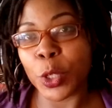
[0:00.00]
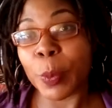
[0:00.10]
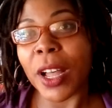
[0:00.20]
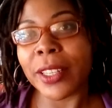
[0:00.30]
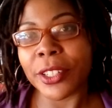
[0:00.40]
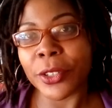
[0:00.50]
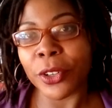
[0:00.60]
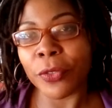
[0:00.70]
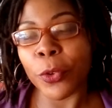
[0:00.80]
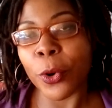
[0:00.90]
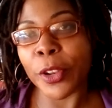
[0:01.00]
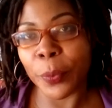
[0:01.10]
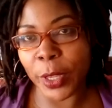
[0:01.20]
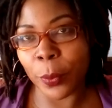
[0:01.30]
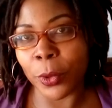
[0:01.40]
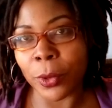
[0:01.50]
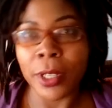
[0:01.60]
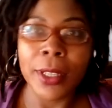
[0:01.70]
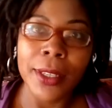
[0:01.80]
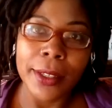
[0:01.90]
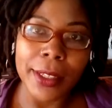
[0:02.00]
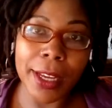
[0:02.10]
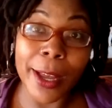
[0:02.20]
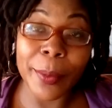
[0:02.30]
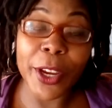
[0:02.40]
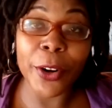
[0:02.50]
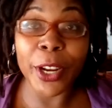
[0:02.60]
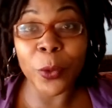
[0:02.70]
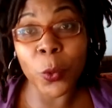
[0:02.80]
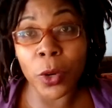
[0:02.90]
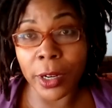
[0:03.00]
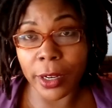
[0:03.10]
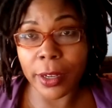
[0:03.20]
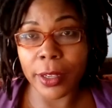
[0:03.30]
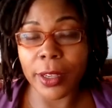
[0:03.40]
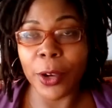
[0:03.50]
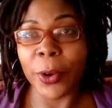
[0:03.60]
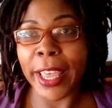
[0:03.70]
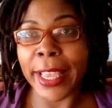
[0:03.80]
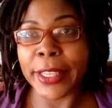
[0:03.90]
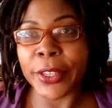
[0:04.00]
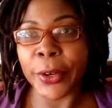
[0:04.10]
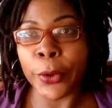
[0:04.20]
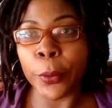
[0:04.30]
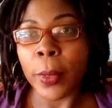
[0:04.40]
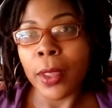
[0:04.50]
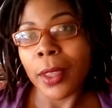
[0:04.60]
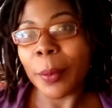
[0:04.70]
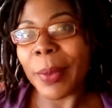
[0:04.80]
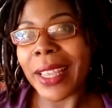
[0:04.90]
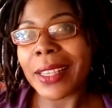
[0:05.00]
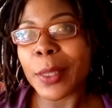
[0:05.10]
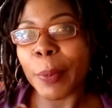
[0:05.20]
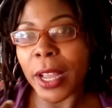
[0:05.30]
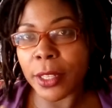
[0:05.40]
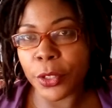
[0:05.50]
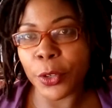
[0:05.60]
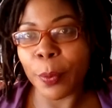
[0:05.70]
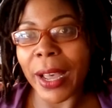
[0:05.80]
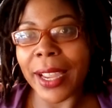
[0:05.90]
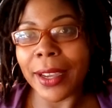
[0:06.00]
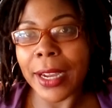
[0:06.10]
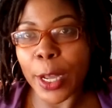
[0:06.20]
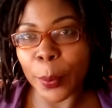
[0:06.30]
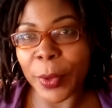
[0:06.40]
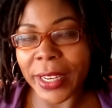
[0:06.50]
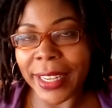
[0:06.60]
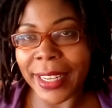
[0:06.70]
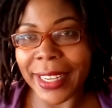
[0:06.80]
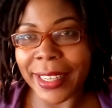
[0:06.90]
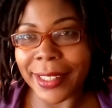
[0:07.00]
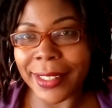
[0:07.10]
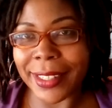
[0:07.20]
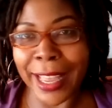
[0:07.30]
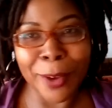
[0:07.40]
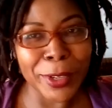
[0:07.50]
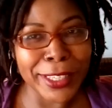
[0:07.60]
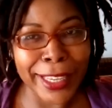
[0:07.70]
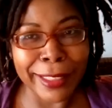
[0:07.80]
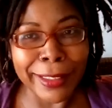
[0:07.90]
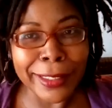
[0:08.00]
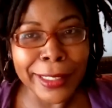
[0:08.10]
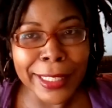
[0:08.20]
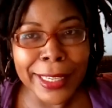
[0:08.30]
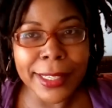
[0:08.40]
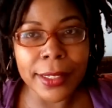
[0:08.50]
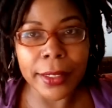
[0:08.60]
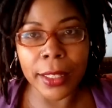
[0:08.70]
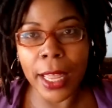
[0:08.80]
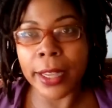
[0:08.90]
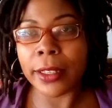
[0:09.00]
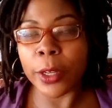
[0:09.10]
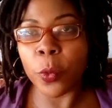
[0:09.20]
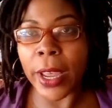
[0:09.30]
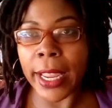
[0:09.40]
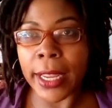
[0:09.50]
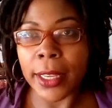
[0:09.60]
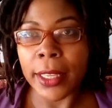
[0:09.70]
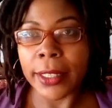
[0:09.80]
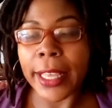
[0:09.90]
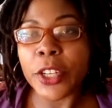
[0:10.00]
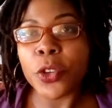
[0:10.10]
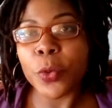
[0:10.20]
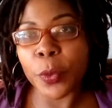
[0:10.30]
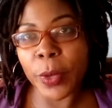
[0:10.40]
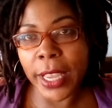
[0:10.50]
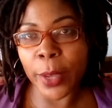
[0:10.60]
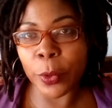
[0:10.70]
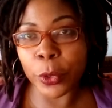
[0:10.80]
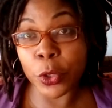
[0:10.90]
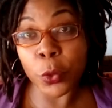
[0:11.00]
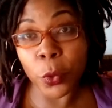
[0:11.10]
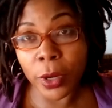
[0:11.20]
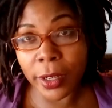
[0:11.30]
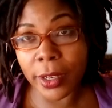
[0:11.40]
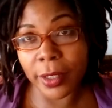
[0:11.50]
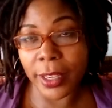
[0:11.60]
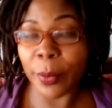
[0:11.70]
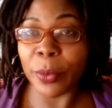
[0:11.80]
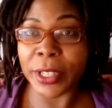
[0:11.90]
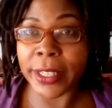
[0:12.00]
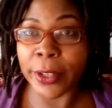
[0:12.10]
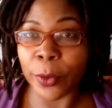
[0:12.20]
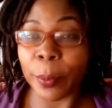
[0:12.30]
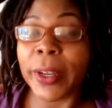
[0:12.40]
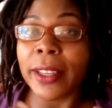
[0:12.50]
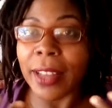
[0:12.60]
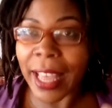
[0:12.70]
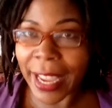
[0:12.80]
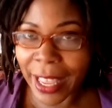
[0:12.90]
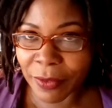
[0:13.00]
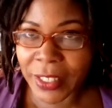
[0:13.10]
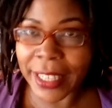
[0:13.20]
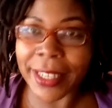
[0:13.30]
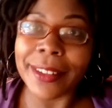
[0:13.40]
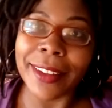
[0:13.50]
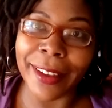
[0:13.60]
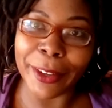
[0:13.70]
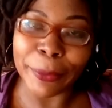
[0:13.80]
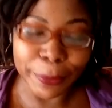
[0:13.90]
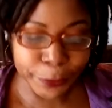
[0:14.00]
sponsor foreign people to come here and work. Okay, so being sponsored by a company is, I would say, the least likely way that you would be able to work in Brazil, but I have seen it done.